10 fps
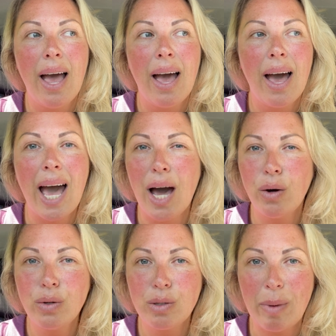
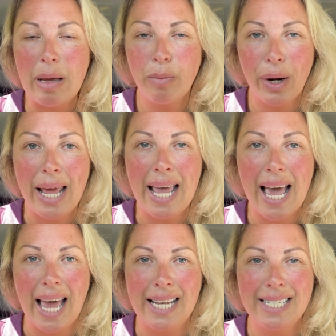how to make money
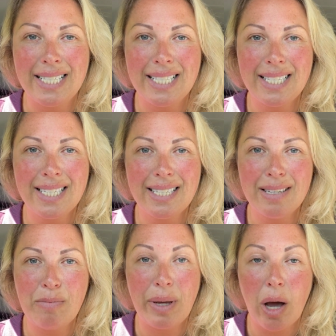and
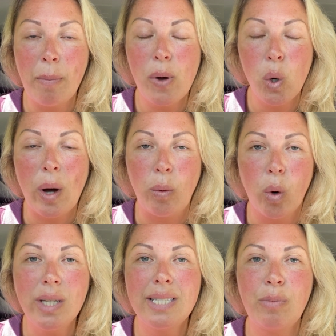become who I
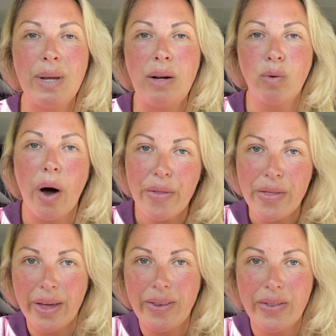want to be, rather
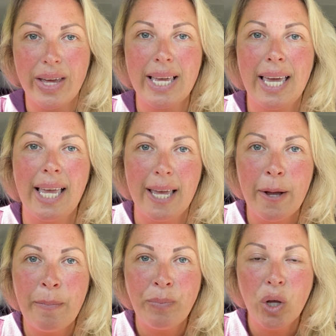than thinking,
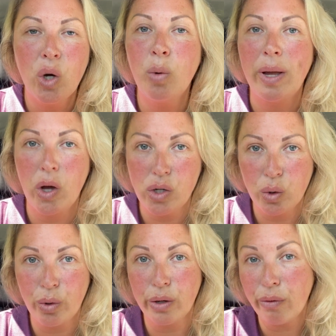who am I going
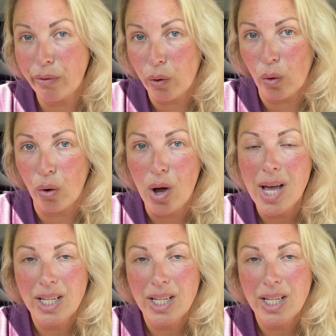to work for?